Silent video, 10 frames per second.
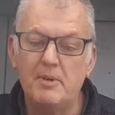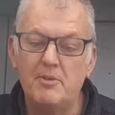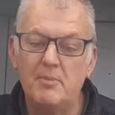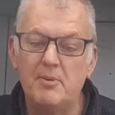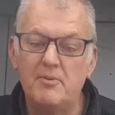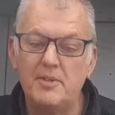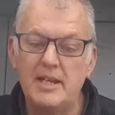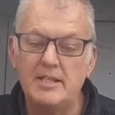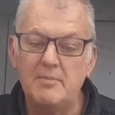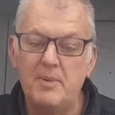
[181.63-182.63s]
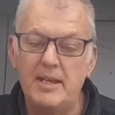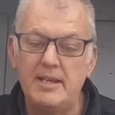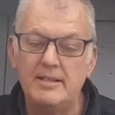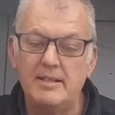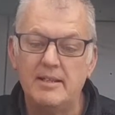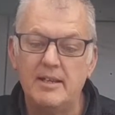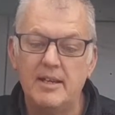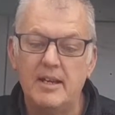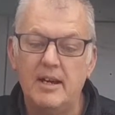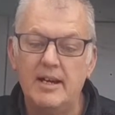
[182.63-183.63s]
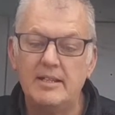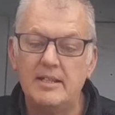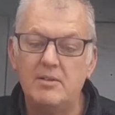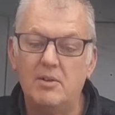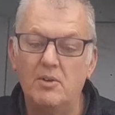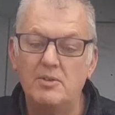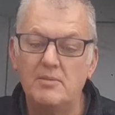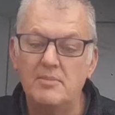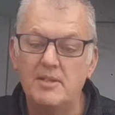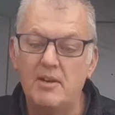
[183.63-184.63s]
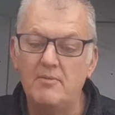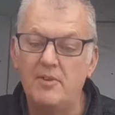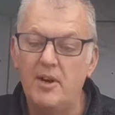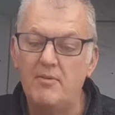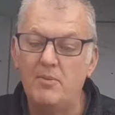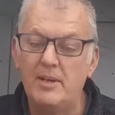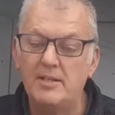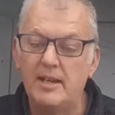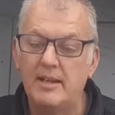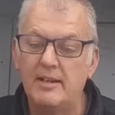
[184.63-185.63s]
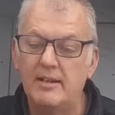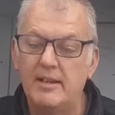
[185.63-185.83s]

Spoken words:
crop of tasty peas, ideal autumn sowing for overwintering,